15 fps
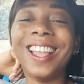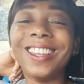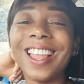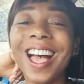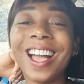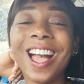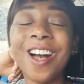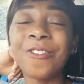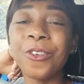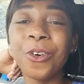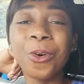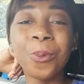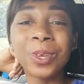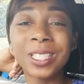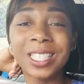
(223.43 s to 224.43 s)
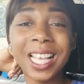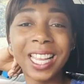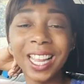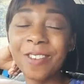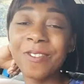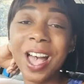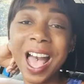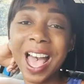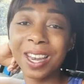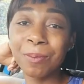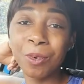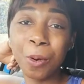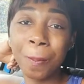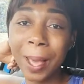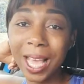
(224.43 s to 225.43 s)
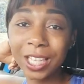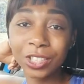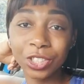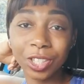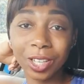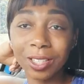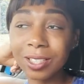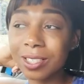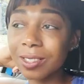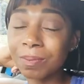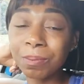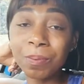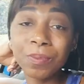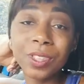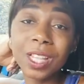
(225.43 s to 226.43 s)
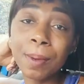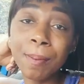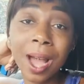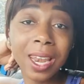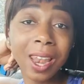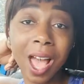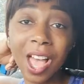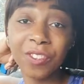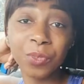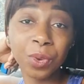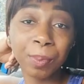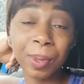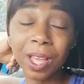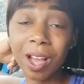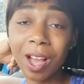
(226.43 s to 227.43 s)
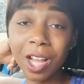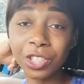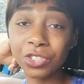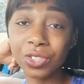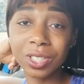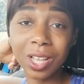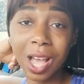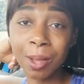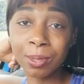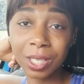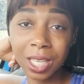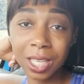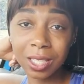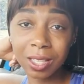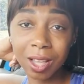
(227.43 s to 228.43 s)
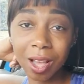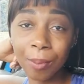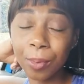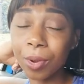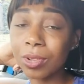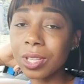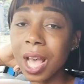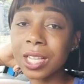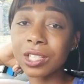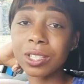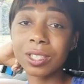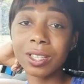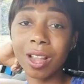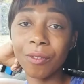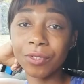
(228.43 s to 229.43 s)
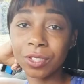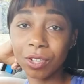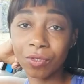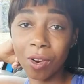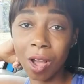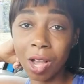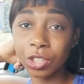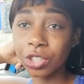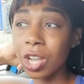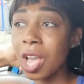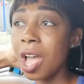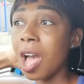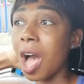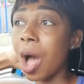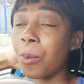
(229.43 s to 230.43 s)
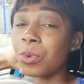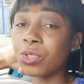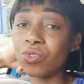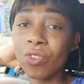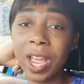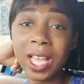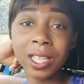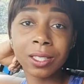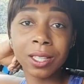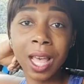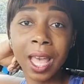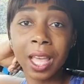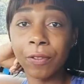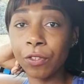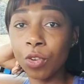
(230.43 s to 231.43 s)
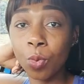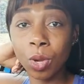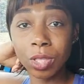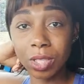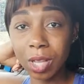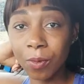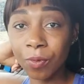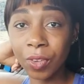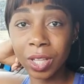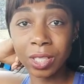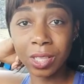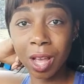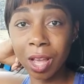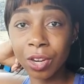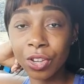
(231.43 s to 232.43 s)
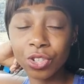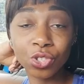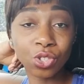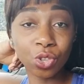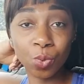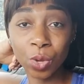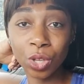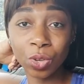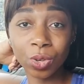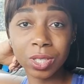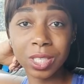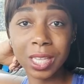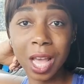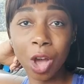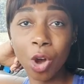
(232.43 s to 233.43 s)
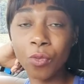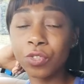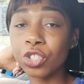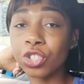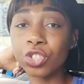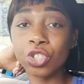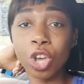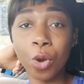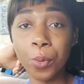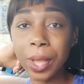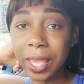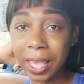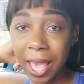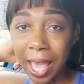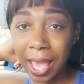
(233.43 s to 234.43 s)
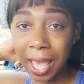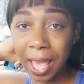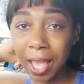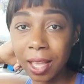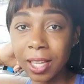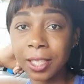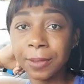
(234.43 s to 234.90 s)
Like, I've always said, if I had more patience, my life would be a hundred times easier, because I just love to rush. I was raised that if you want something done, do it yourself, just go and get it.